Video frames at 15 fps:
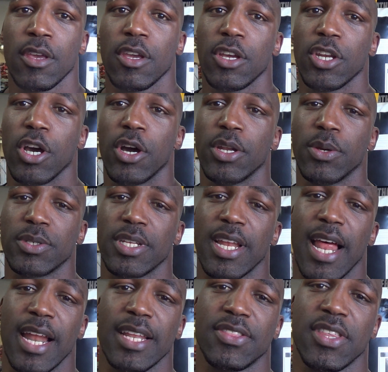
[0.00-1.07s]
you know, and there was a
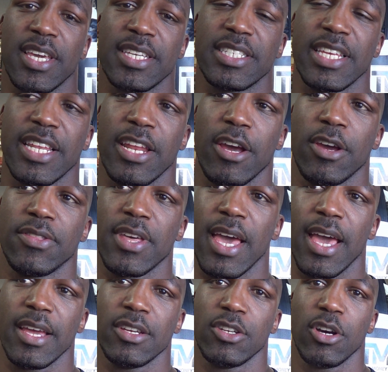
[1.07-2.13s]
lot of things in there
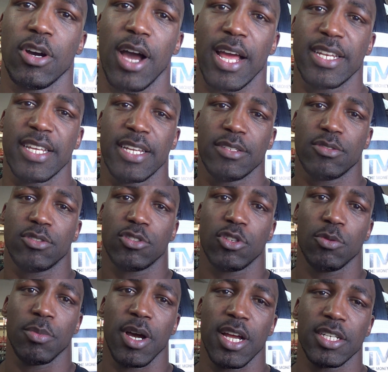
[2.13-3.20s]
that, you know, I didn't
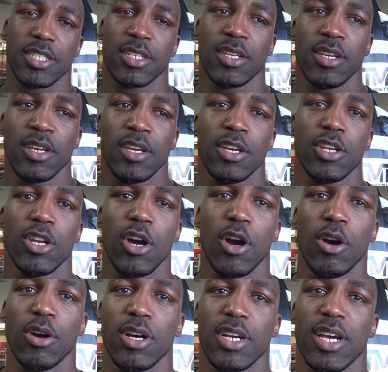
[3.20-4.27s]
too much, you
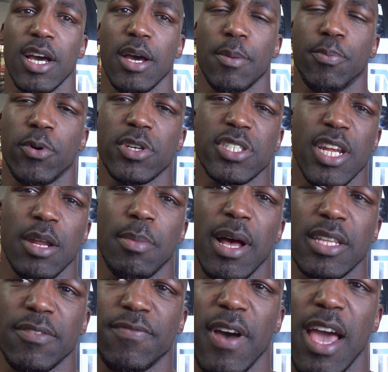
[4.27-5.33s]
know, appreciate
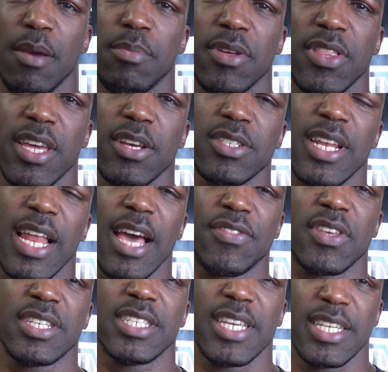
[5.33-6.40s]
about the fight, but then a lot of
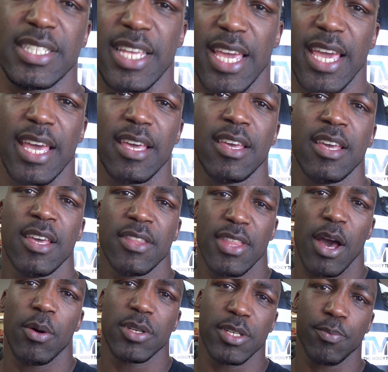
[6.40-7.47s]
things he did
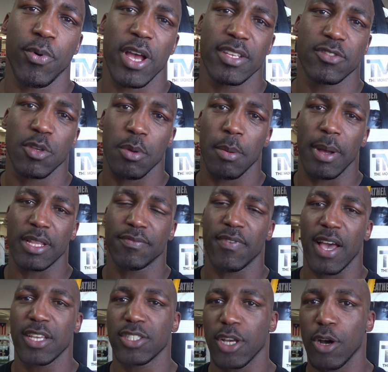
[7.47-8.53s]
that was impressive to me about the
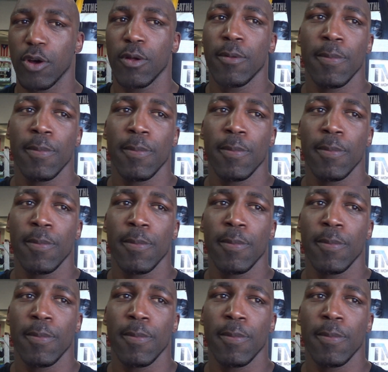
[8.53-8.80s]
fight. So,